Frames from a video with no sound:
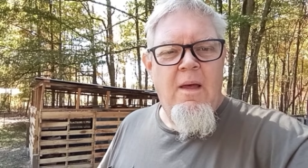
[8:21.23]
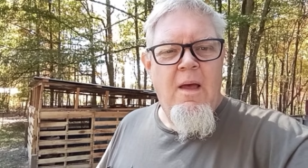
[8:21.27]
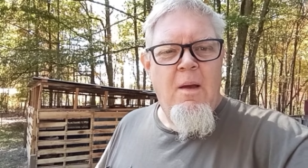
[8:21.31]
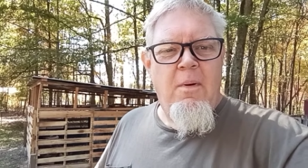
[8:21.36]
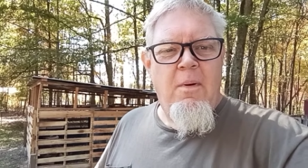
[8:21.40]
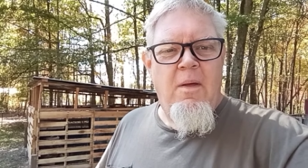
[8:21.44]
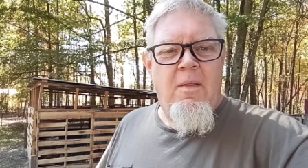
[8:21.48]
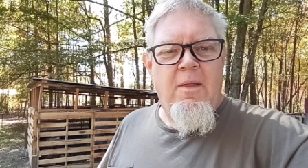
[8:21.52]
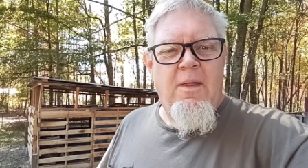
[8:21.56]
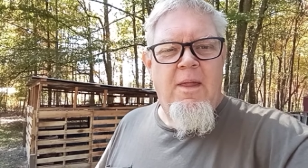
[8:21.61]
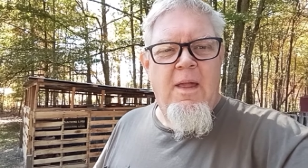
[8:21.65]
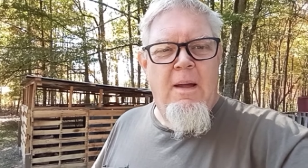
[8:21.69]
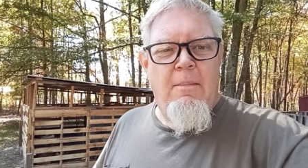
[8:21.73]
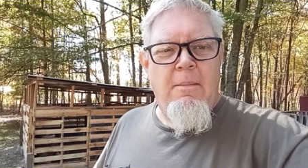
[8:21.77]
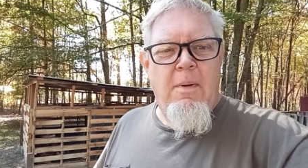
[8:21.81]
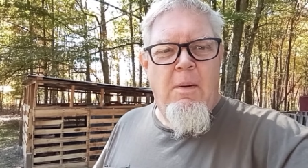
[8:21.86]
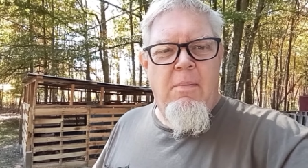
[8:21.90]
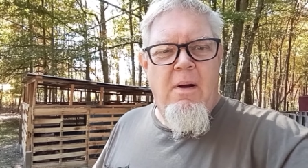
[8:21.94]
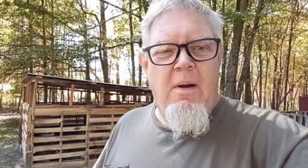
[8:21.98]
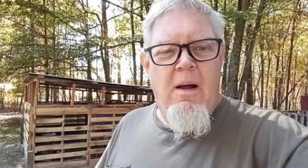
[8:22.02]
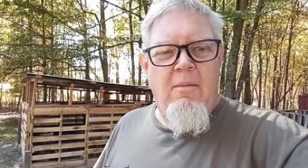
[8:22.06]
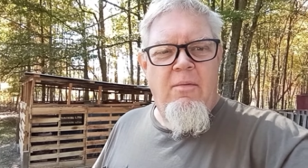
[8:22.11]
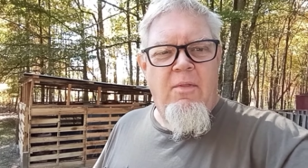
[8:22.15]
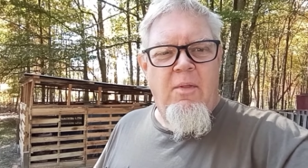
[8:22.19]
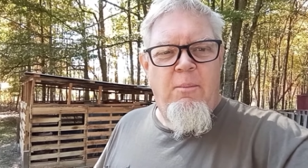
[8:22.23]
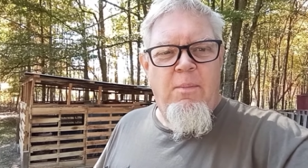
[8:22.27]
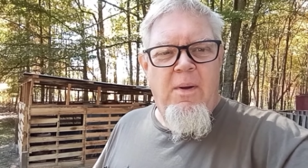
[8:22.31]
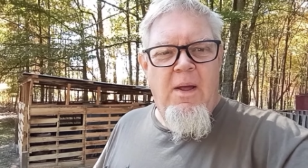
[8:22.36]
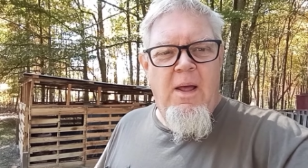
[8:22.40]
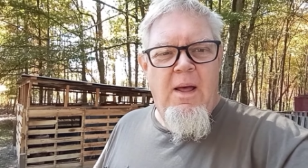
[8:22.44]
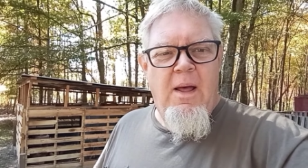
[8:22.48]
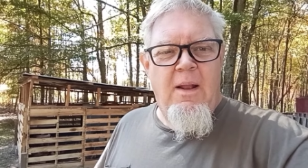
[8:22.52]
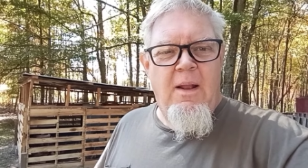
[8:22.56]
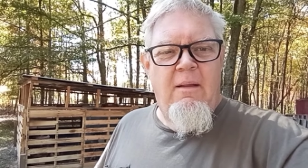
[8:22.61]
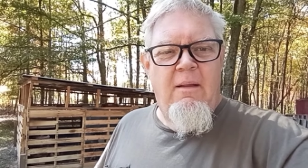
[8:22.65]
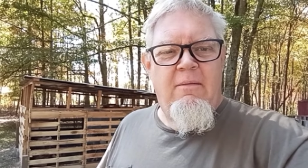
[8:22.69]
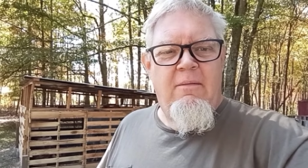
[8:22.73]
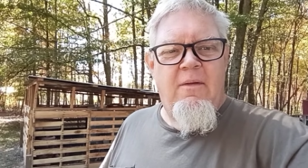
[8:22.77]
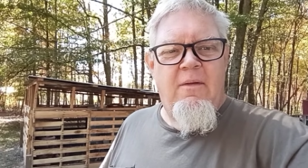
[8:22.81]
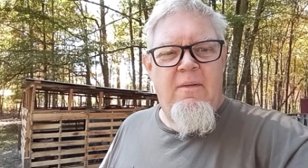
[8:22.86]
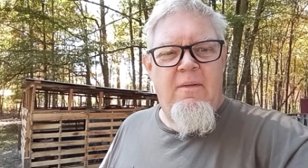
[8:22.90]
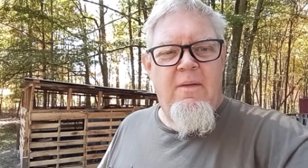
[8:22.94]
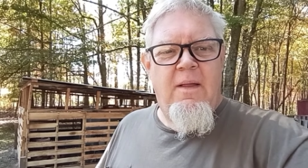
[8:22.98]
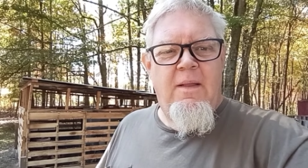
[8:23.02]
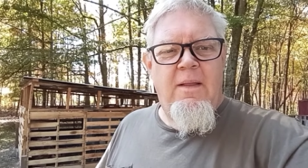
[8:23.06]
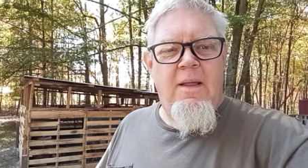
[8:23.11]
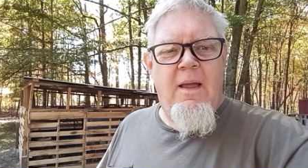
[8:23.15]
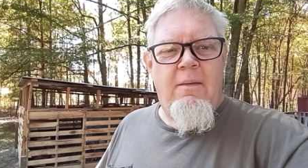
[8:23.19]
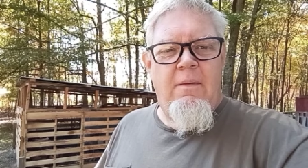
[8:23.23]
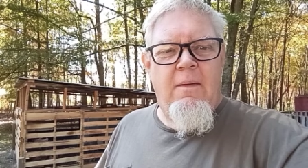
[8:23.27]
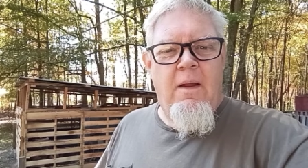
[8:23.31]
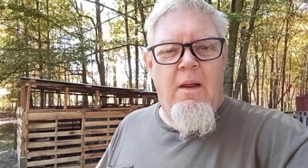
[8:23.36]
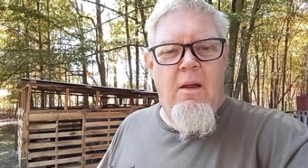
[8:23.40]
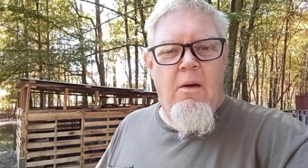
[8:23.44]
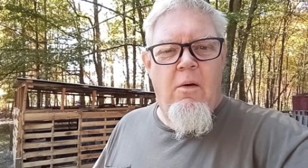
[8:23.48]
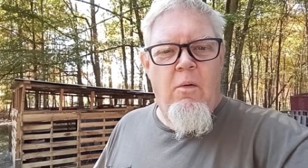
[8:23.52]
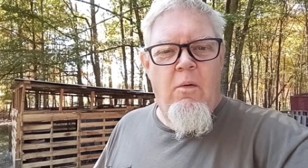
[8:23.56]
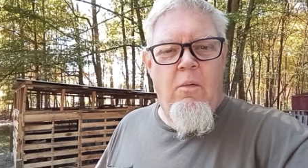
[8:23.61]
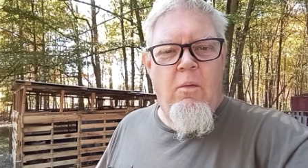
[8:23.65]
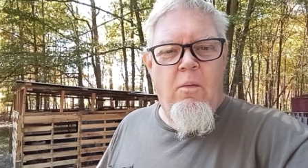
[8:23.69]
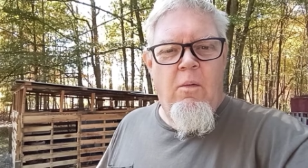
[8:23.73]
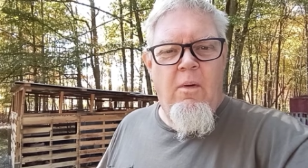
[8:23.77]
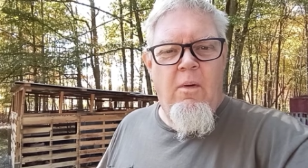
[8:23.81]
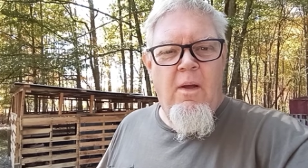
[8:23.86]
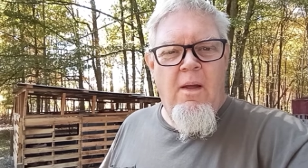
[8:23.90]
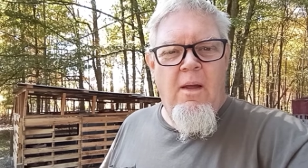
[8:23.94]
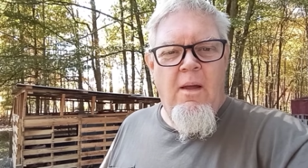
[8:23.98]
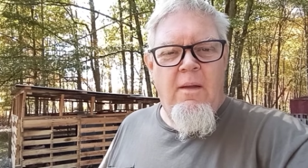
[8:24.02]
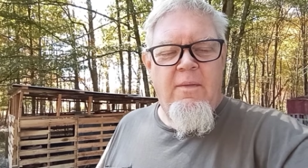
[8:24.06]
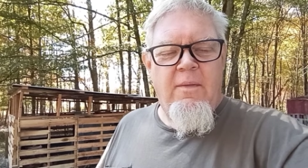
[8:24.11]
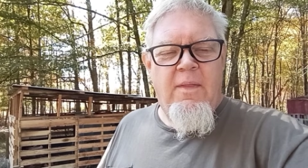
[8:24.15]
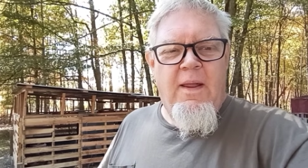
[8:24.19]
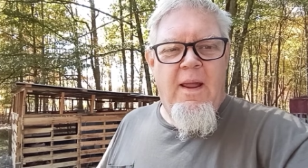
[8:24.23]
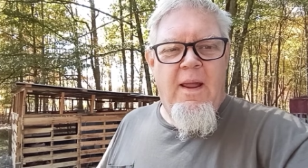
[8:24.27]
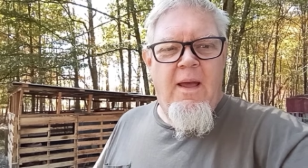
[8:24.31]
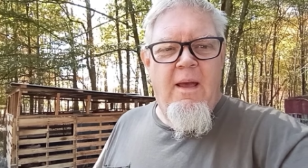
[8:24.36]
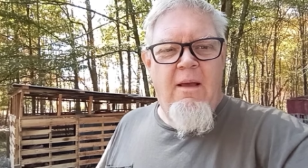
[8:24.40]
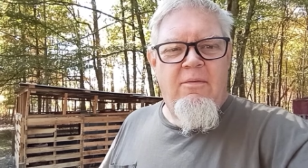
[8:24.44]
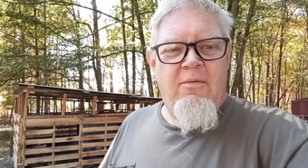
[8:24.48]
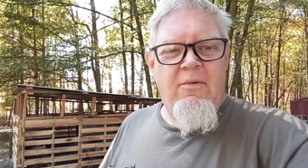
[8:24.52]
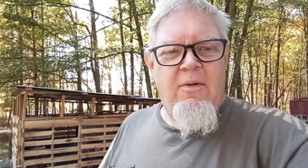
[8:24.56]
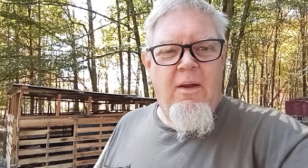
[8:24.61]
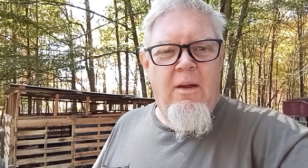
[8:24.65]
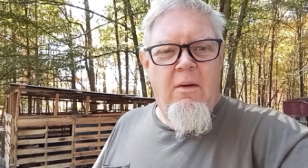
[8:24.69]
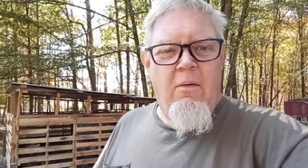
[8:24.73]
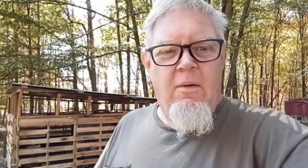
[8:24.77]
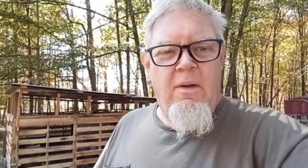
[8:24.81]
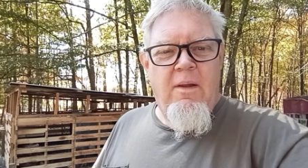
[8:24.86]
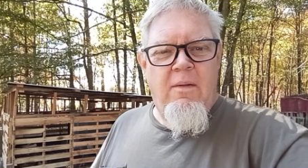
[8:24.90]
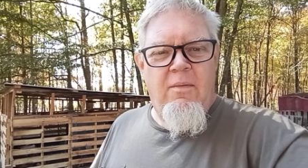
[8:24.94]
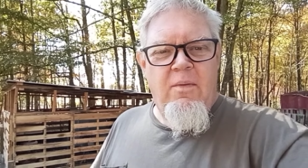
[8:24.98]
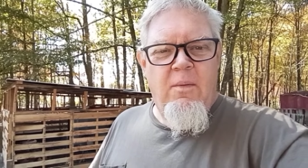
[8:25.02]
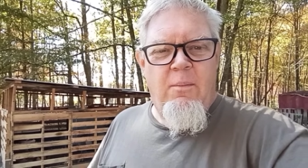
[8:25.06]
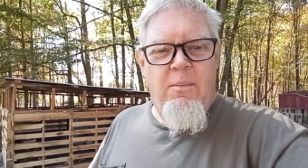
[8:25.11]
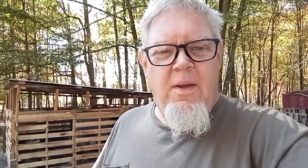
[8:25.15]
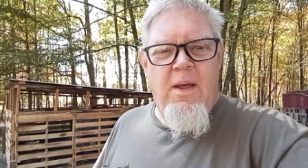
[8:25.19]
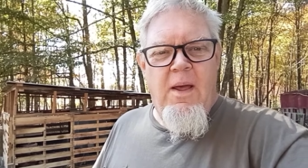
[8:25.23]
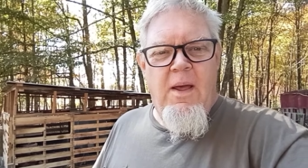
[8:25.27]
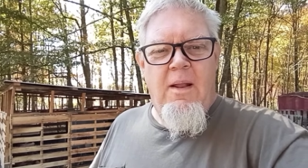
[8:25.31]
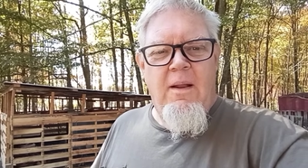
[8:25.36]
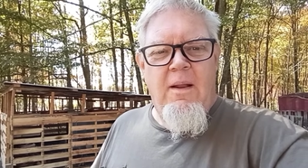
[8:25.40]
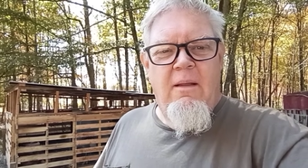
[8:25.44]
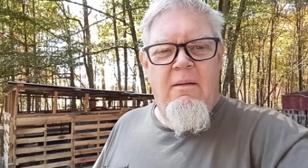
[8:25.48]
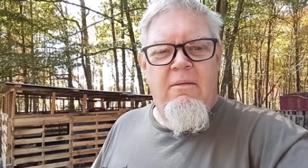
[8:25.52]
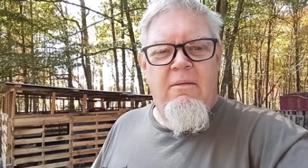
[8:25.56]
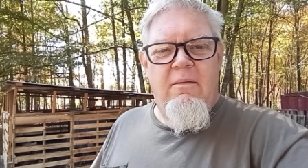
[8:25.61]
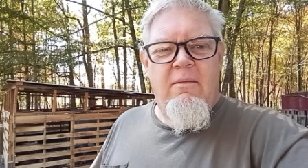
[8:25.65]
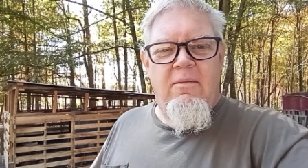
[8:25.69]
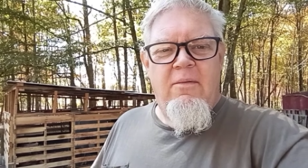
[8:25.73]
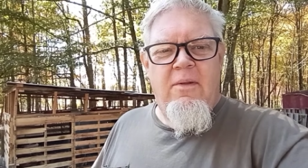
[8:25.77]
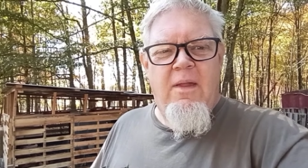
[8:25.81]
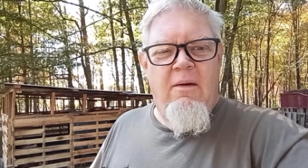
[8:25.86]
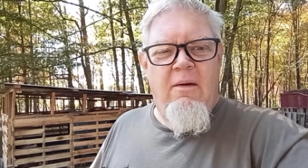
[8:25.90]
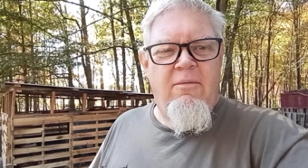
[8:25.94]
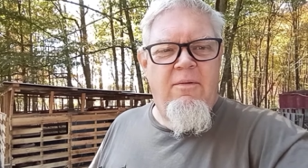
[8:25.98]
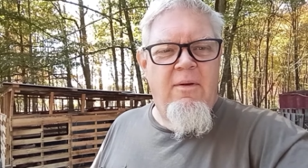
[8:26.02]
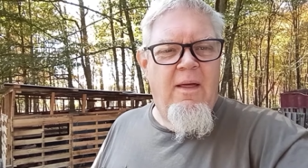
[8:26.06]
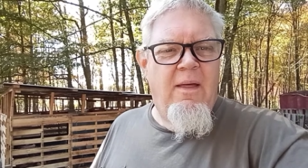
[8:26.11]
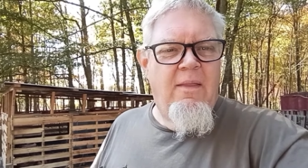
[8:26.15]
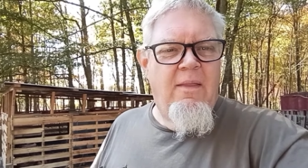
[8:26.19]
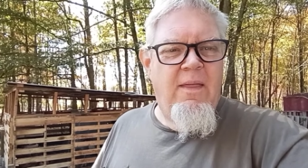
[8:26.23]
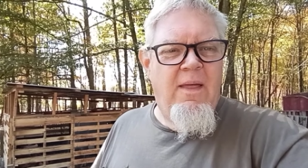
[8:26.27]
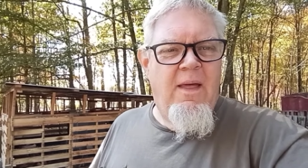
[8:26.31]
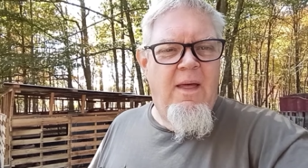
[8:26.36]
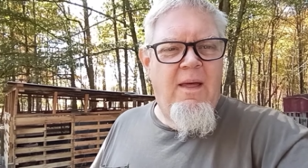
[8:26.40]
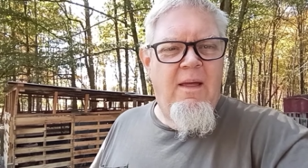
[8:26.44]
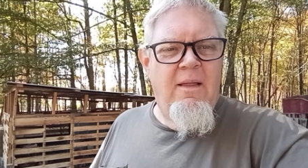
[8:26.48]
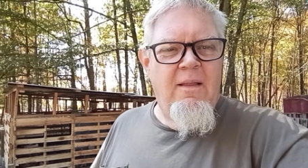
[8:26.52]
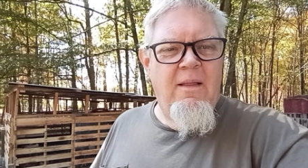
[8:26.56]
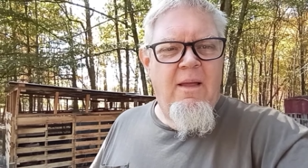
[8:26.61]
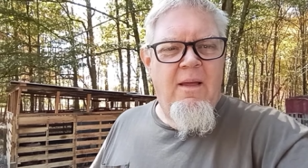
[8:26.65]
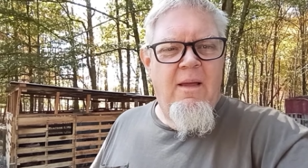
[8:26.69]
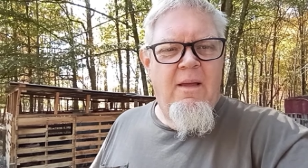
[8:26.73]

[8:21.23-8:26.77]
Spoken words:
By the time I bought the pallets and then had to go the gas to go get the pallets and stuff like that,